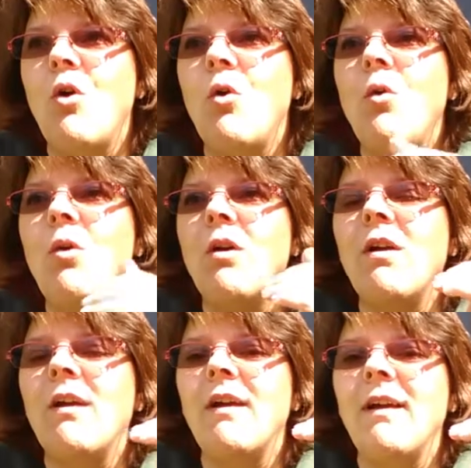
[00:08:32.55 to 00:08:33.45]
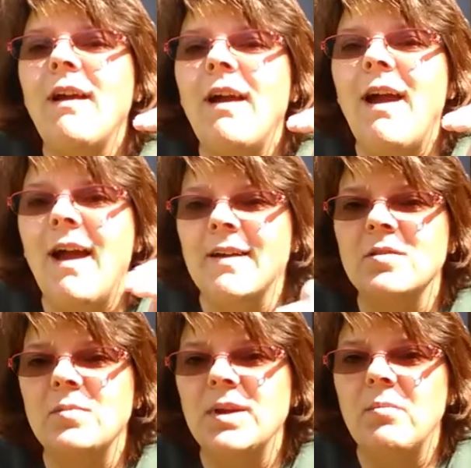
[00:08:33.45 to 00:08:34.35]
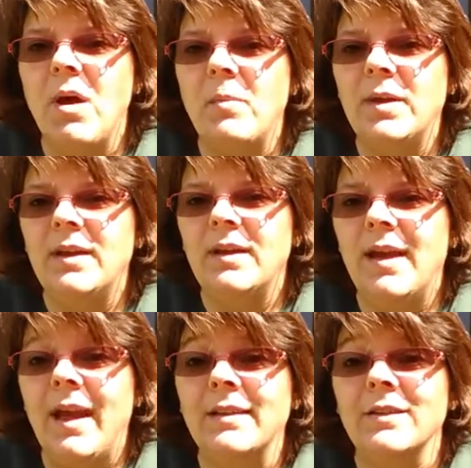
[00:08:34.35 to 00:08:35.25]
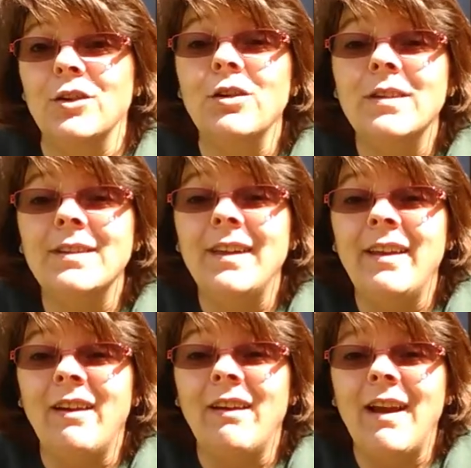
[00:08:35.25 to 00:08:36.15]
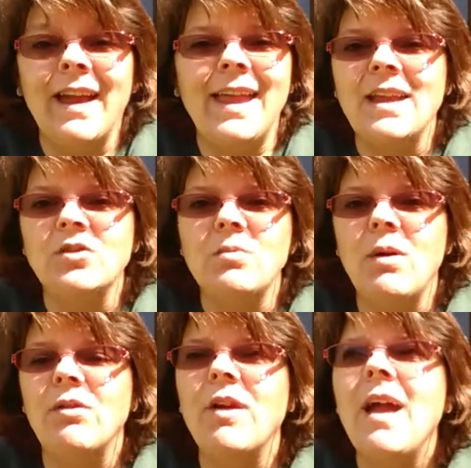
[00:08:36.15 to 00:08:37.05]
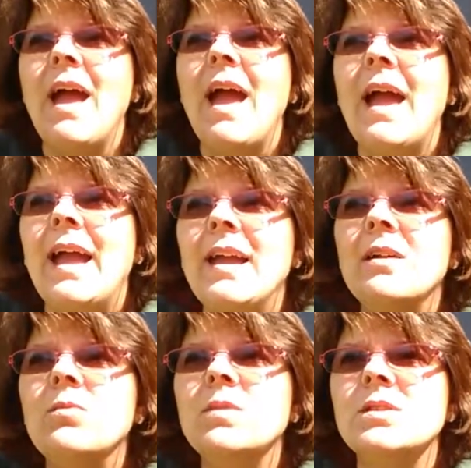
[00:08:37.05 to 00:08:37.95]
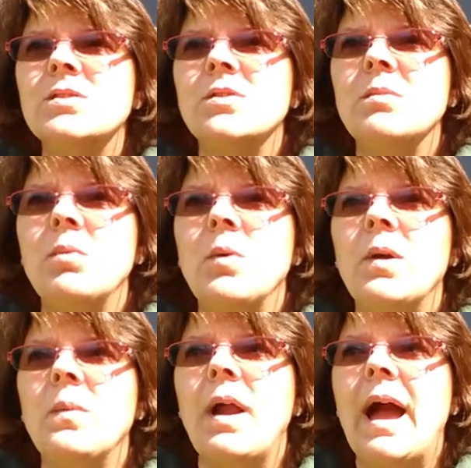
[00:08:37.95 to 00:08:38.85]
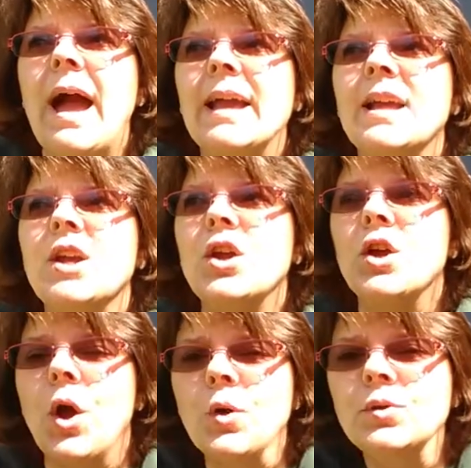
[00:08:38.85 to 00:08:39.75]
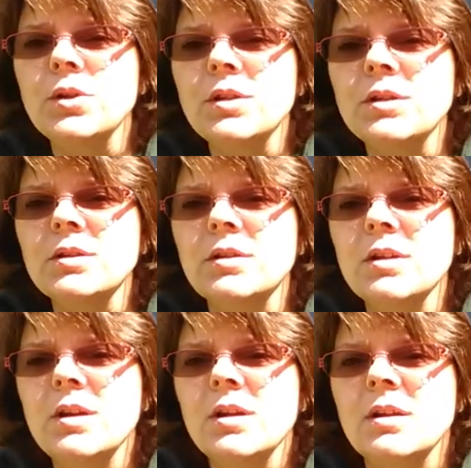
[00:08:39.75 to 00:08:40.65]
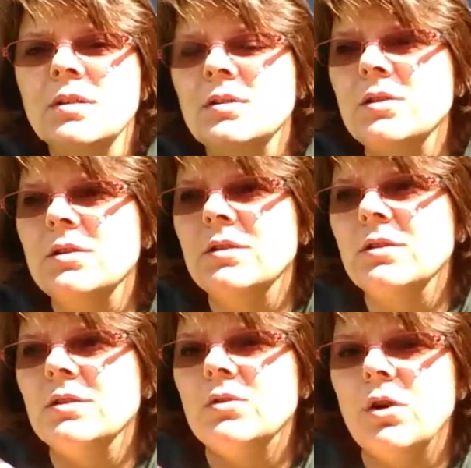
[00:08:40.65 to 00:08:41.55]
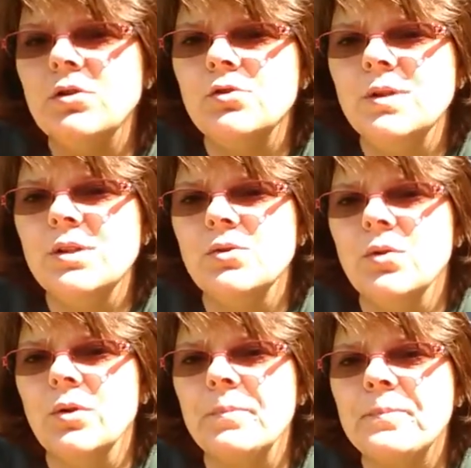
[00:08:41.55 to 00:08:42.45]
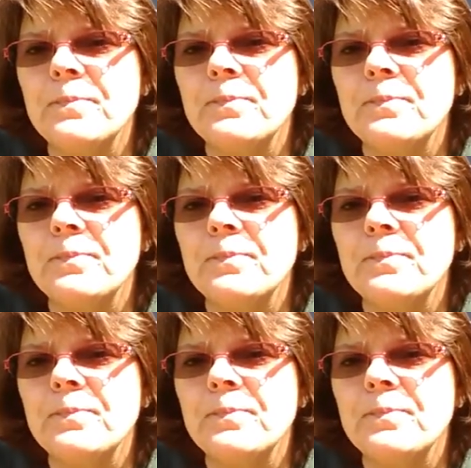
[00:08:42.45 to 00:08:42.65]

or I can be a mommy and cook dinner. I can't do both. It was to the point where I can go to the grocery store